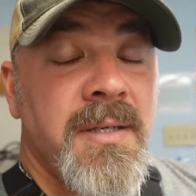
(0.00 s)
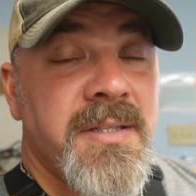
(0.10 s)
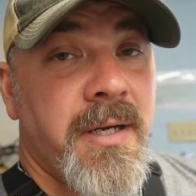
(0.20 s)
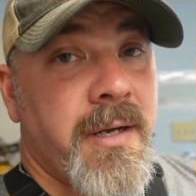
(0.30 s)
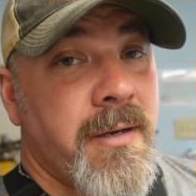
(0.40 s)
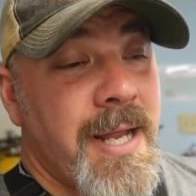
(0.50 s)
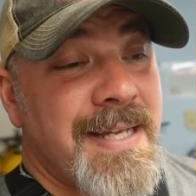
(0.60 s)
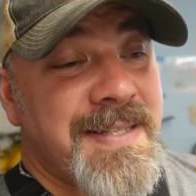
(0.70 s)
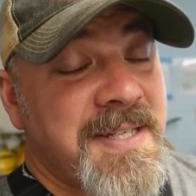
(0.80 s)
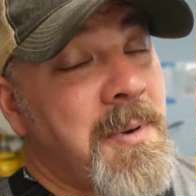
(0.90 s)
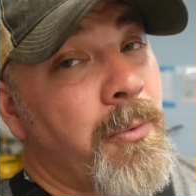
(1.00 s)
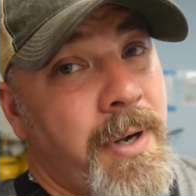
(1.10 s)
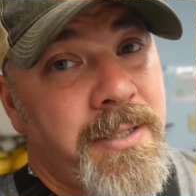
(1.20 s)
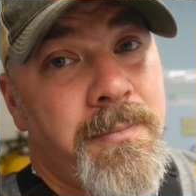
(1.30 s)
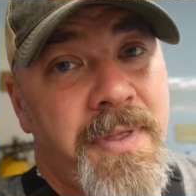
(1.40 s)
So there you go, guys. That's my
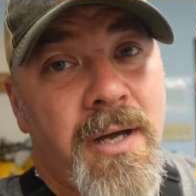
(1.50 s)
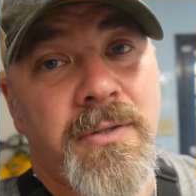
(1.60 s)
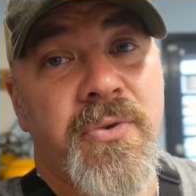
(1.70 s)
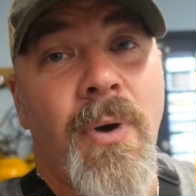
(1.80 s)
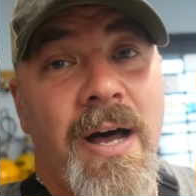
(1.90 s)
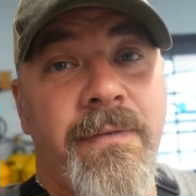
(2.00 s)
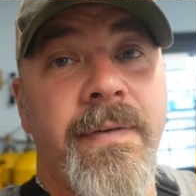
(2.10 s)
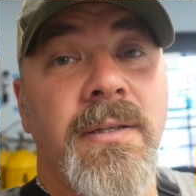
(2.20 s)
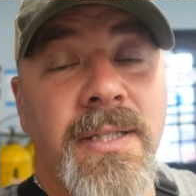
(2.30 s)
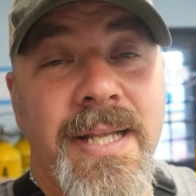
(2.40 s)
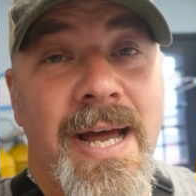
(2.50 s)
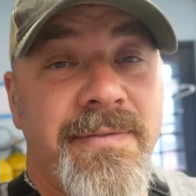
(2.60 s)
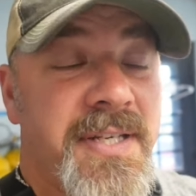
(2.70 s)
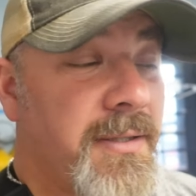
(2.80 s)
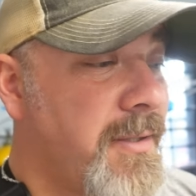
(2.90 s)
random thoughts while filling dive
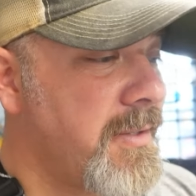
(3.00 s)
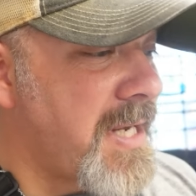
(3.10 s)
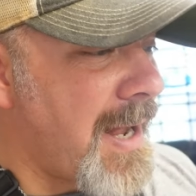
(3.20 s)
cylinders.